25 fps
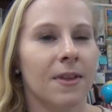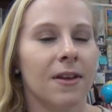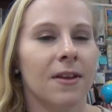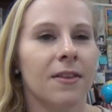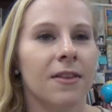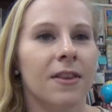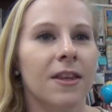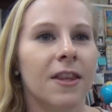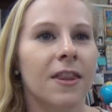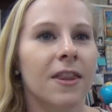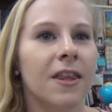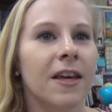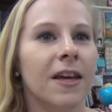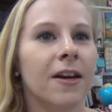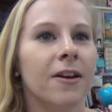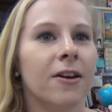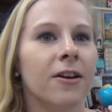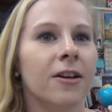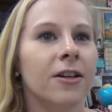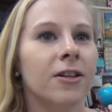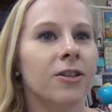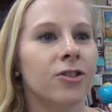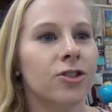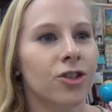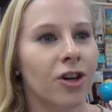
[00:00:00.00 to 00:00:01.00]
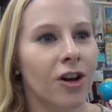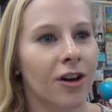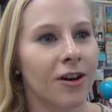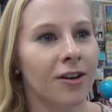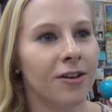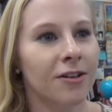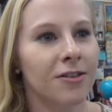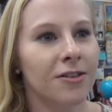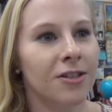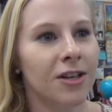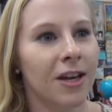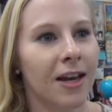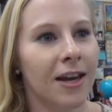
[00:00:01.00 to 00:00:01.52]
That they are in
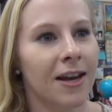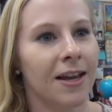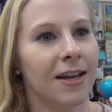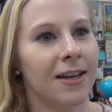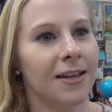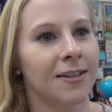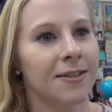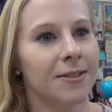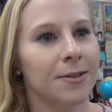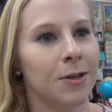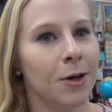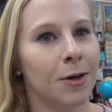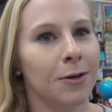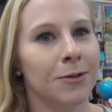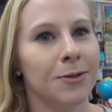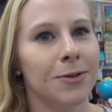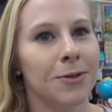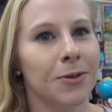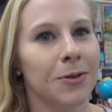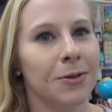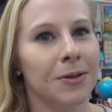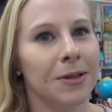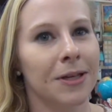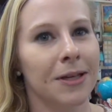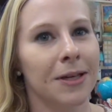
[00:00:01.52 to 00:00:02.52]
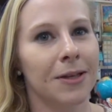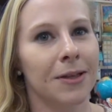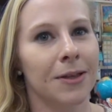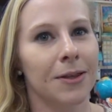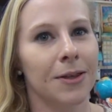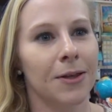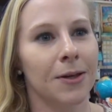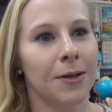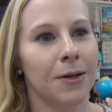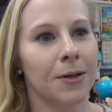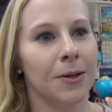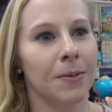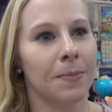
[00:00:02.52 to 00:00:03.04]
charge, and I guess also like
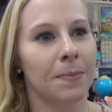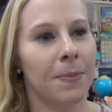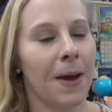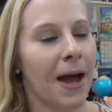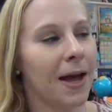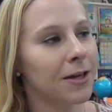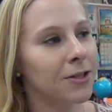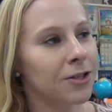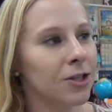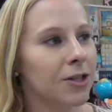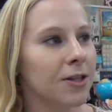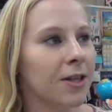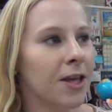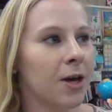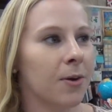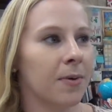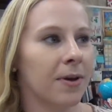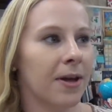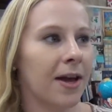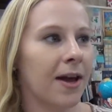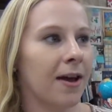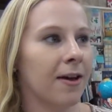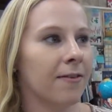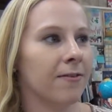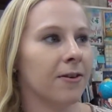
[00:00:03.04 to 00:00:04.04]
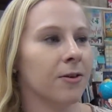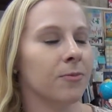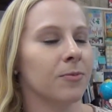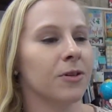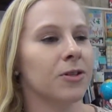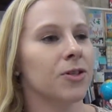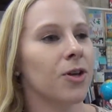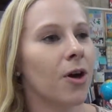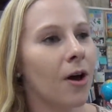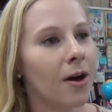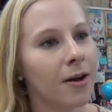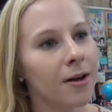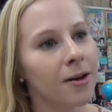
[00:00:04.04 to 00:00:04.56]
the passion that we have, and we
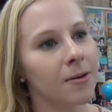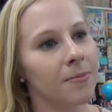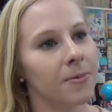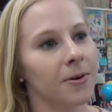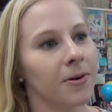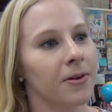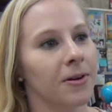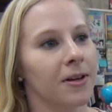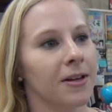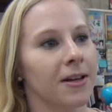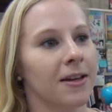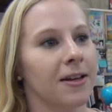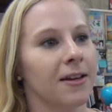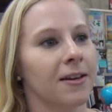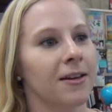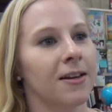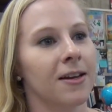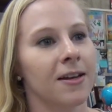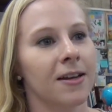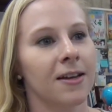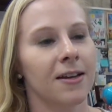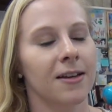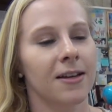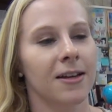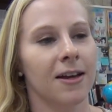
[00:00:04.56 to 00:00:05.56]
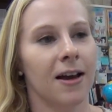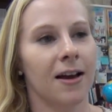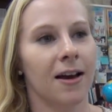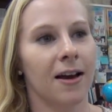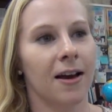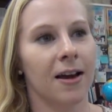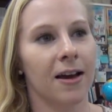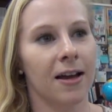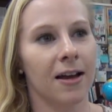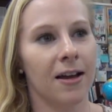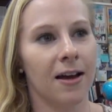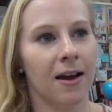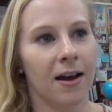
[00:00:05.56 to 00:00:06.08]
talk about it, and
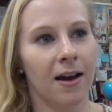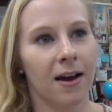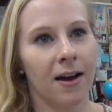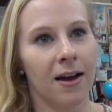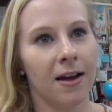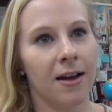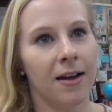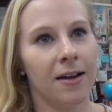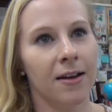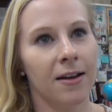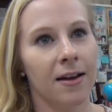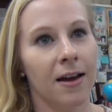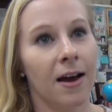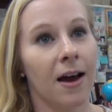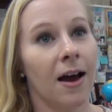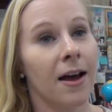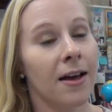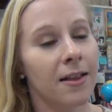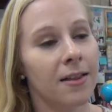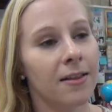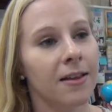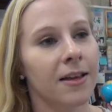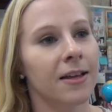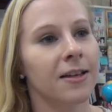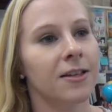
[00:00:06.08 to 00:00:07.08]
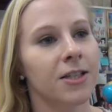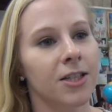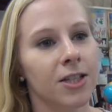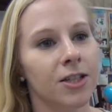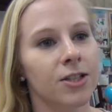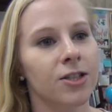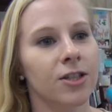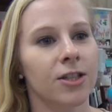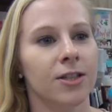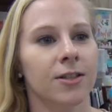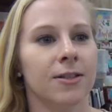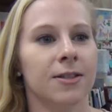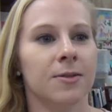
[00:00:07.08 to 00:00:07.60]
I like
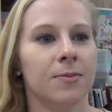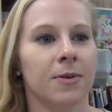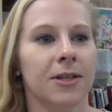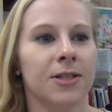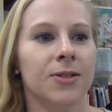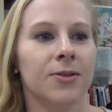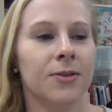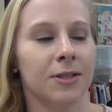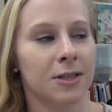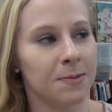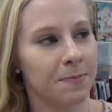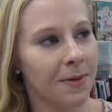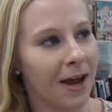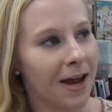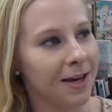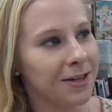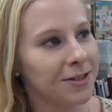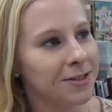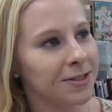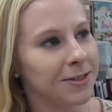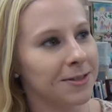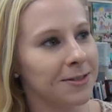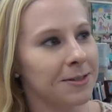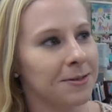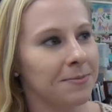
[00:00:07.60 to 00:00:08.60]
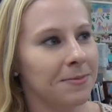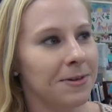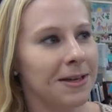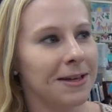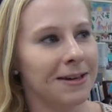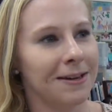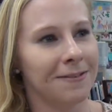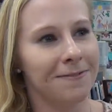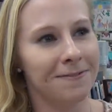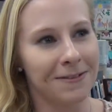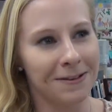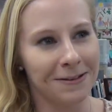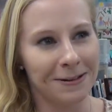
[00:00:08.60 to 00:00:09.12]
teaching this way, so it's passionate to me, and
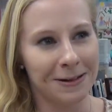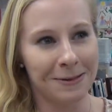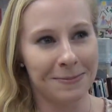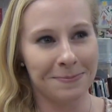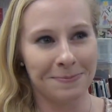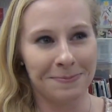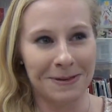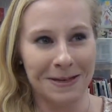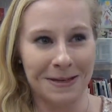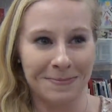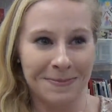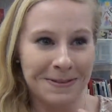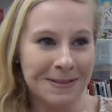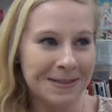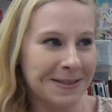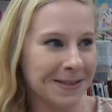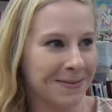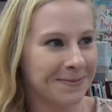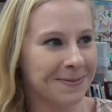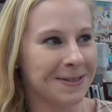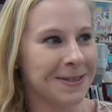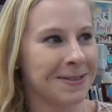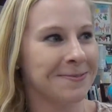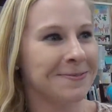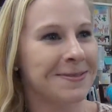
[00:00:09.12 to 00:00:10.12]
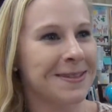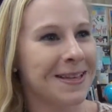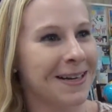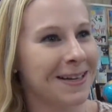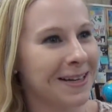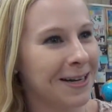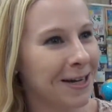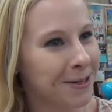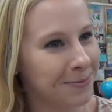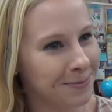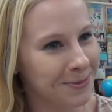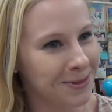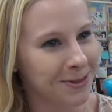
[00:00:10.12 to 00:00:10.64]
I feel like maybe sometimes
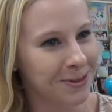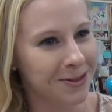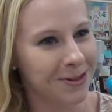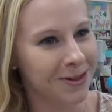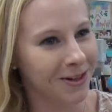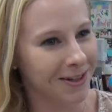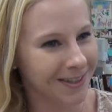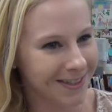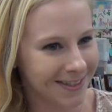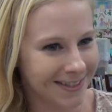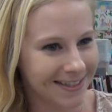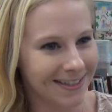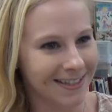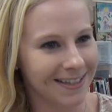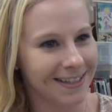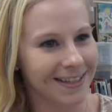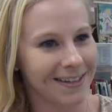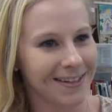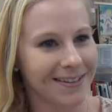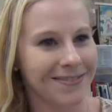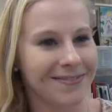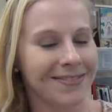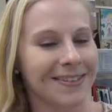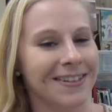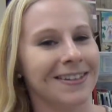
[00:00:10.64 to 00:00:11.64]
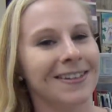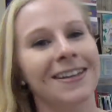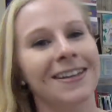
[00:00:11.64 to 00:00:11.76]
that comes across to them,